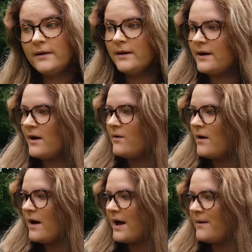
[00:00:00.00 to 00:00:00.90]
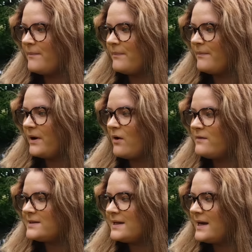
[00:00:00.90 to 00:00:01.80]
you know um, but
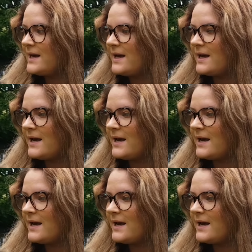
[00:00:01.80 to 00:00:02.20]
obviously